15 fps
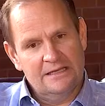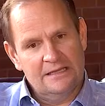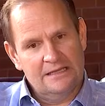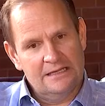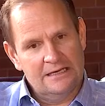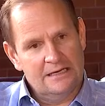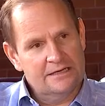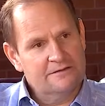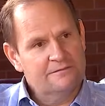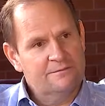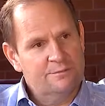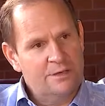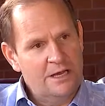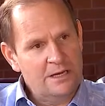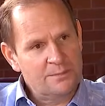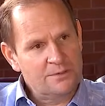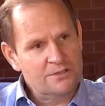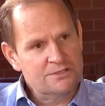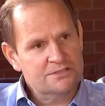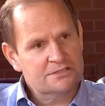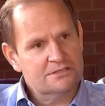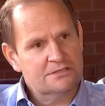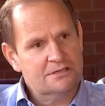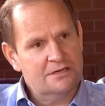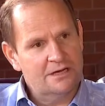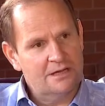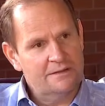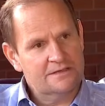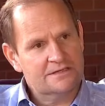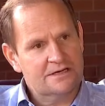lot of papers
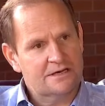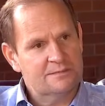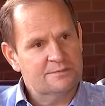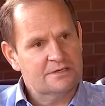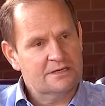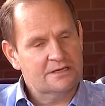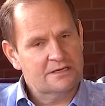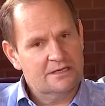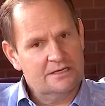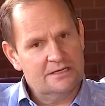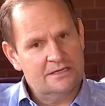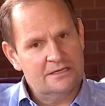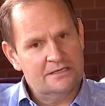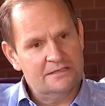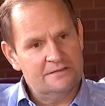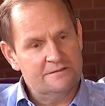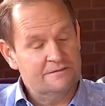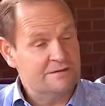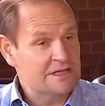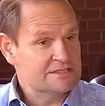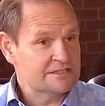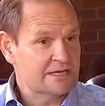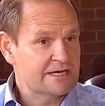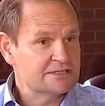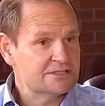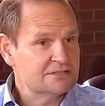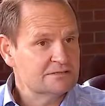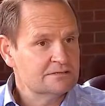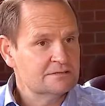on the topic of nasal hygiene.